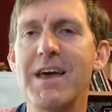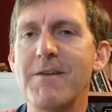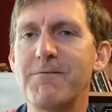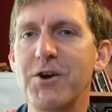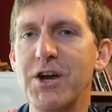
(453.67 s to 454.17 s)

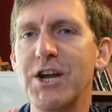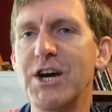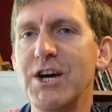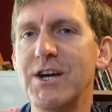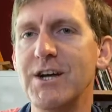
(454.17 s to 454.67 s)
if you're
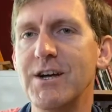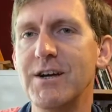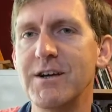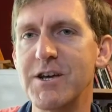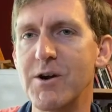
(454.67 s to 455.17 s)
gonna,
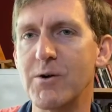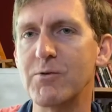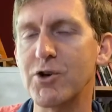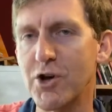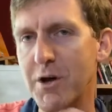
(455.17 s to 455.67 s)
you
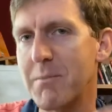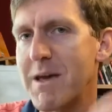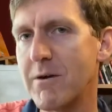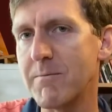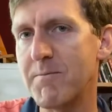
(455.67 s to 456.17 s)
know, cook a
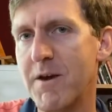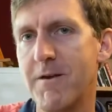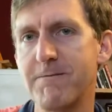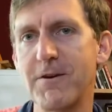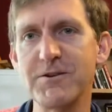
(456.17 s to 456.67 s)
meal,
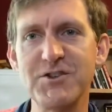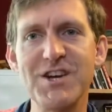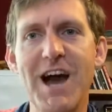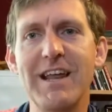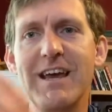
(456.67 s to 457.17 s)
first, you
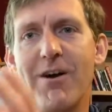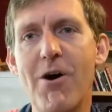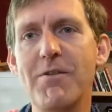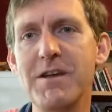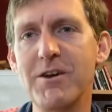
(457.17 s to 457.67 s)
got to get
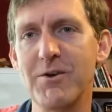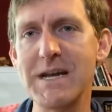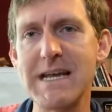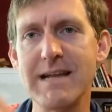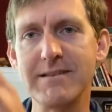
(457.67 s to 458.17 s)
all the
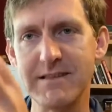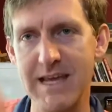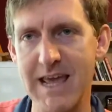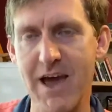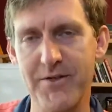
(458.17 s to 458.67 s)
ingredients
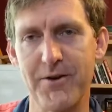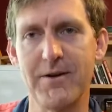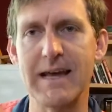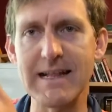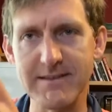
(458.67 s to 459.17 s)

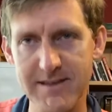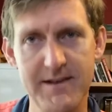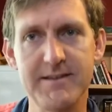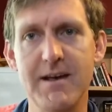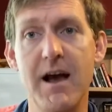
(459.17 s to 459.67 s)
together and set
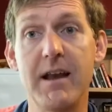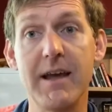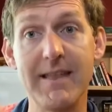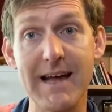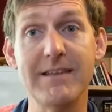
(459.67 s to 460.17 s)
aside,
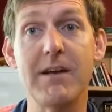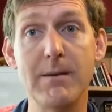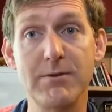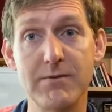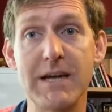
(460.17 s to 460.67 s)
and that's
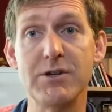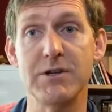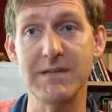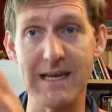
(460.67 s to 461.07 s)
observation.